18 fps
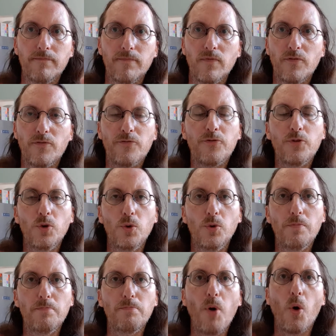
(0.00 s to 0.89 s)

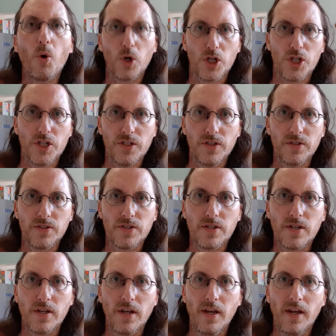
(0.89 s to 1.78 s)
food
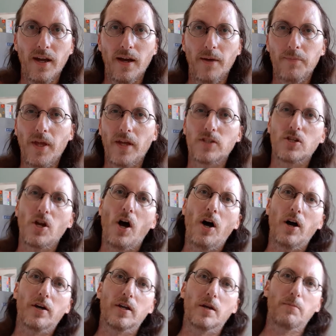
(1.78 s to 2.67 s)
portions. I'm not
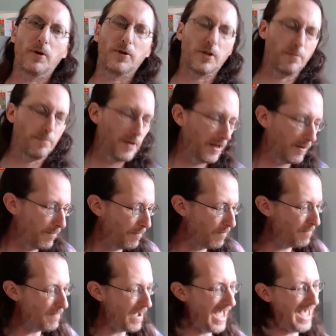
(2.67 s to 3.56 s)
talking about your big
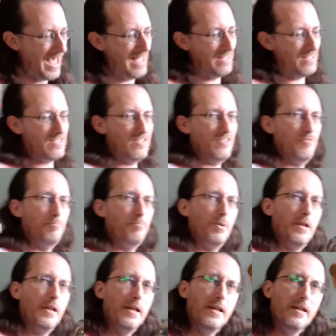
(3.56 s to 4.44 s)
massive
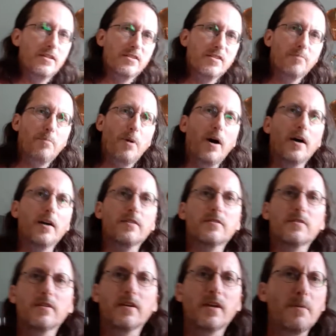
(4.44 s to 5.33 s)
plates of
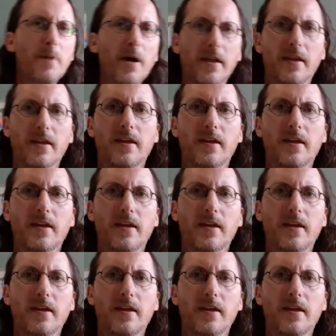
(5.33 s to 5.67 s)
pasta. Come on,